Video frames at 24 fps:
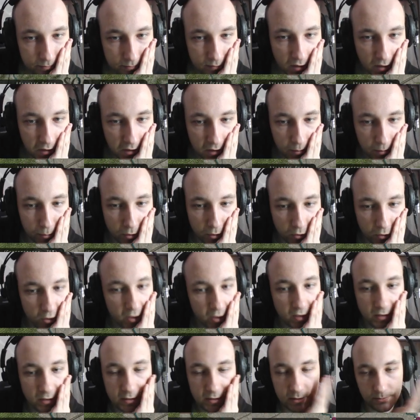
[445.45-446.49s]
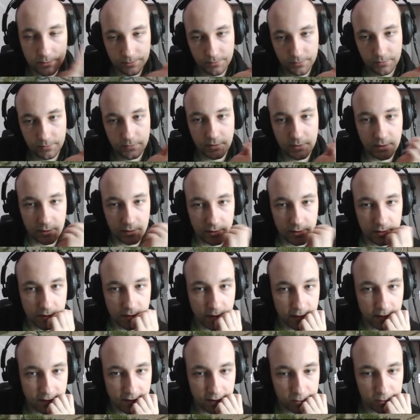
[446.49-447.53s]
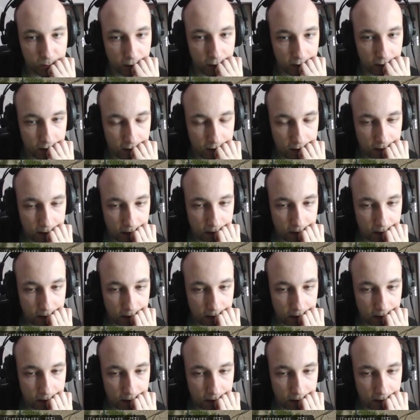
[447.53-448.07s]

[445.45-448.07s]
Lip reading: and the blockades in this case as well.